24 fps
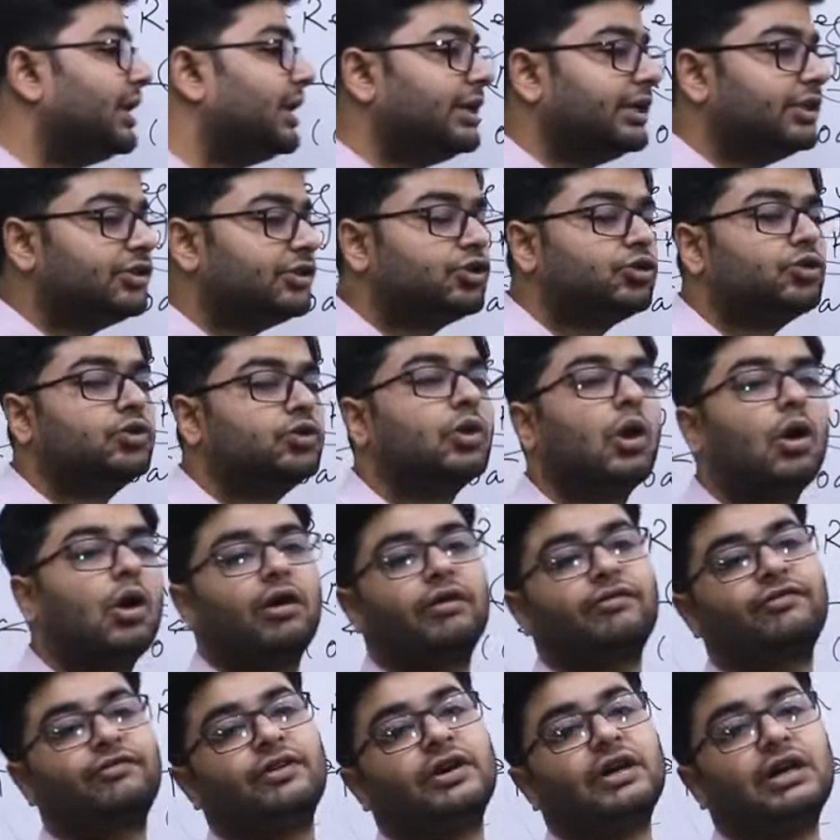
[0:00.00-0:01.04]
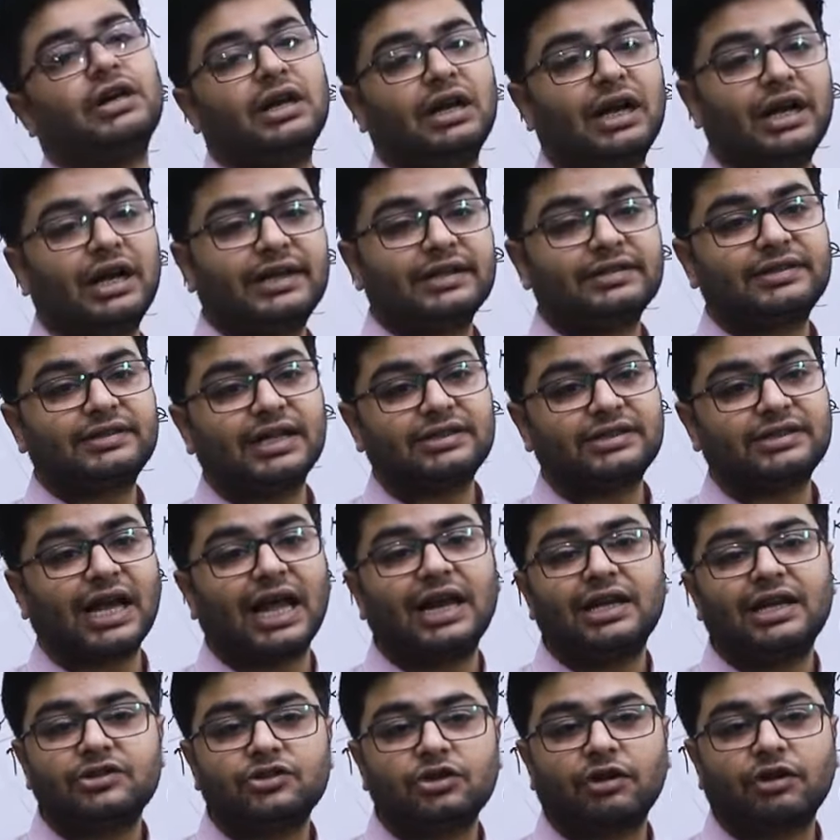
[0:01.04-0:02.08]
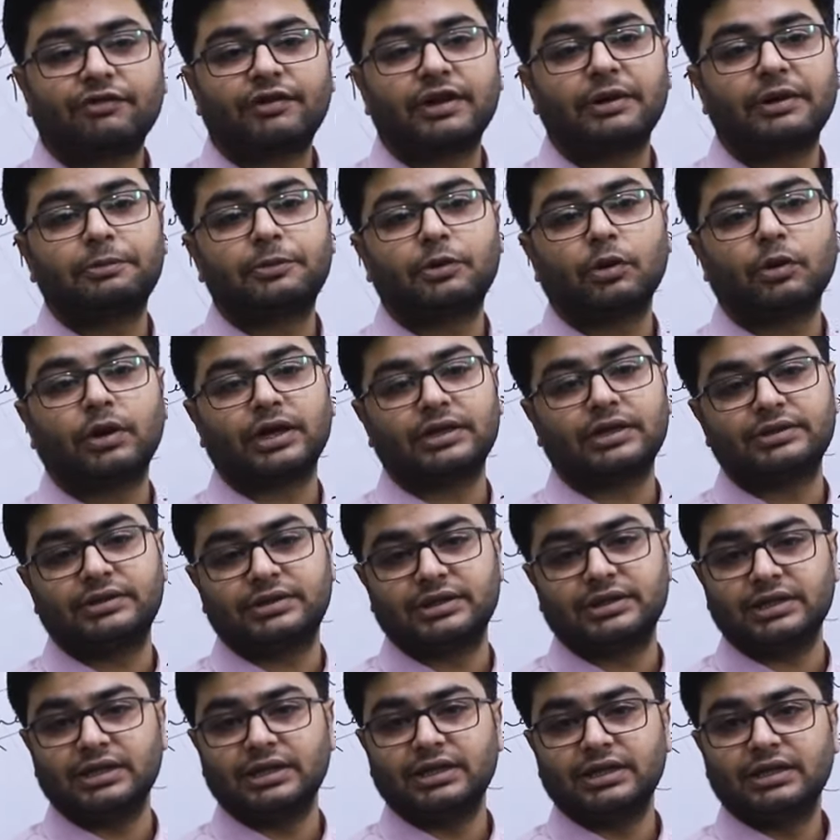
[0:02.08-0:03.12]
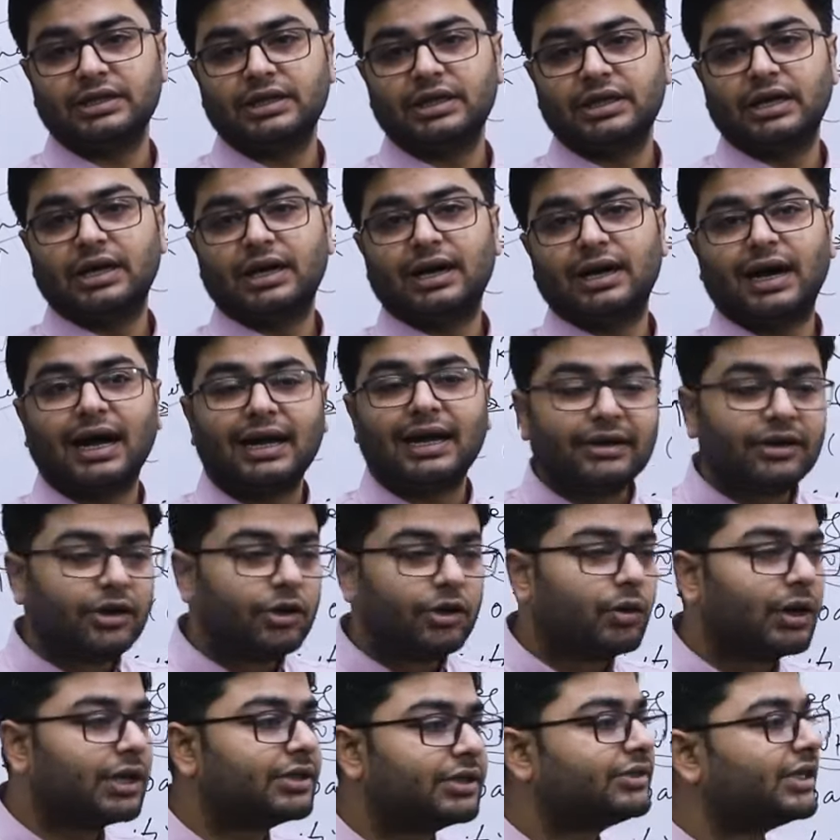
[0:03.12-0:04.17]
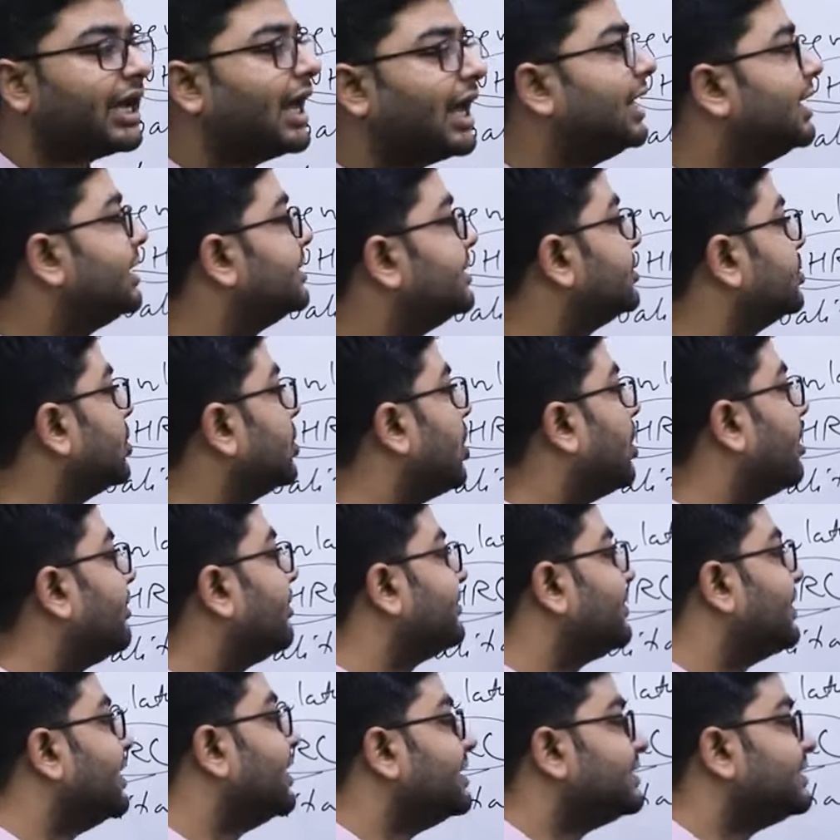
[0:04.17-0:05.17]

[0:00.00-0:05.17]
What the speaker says: be an issue of, let us say, a challenge of cryptocurrency. A newer challenge of